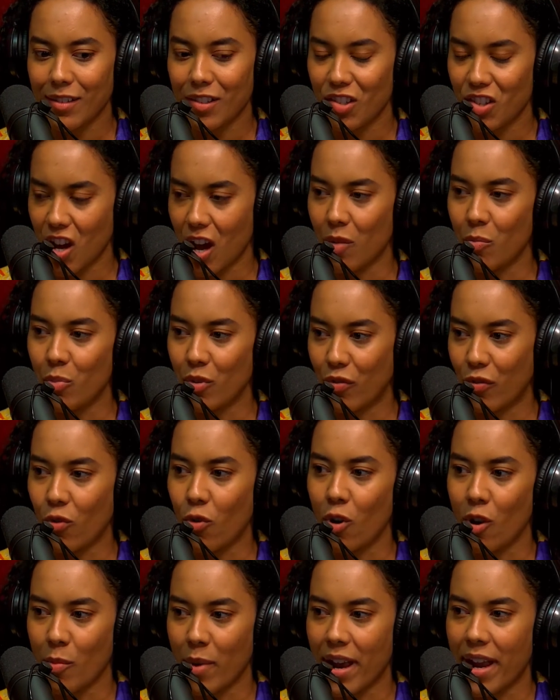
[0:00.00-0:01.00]
done
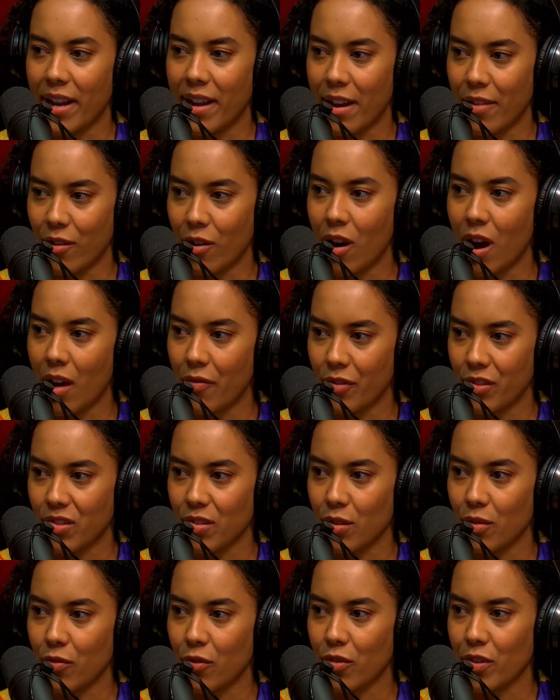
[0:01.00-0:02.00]
before by another
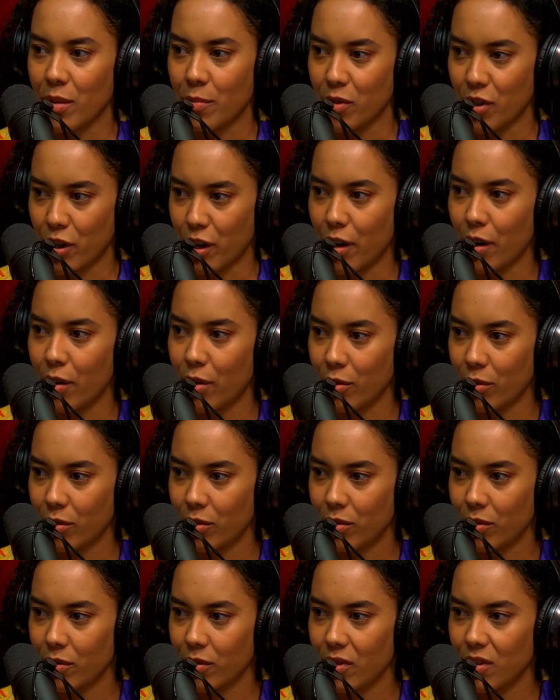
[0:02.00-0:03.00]
officer for them to go.
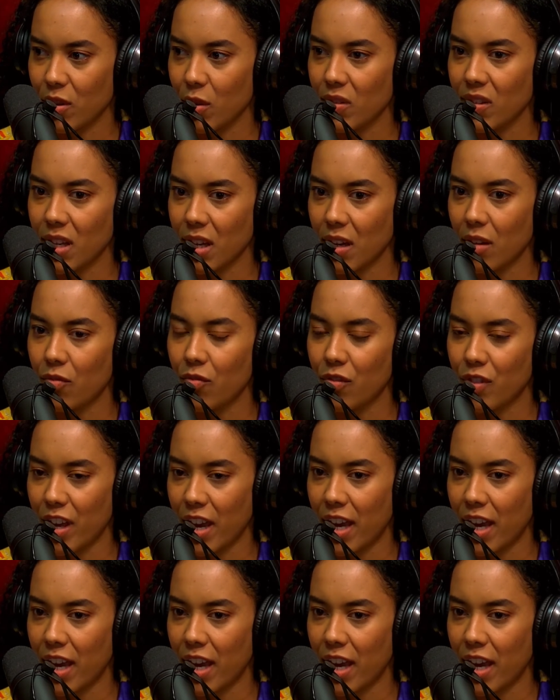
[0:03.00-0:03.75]
So it's if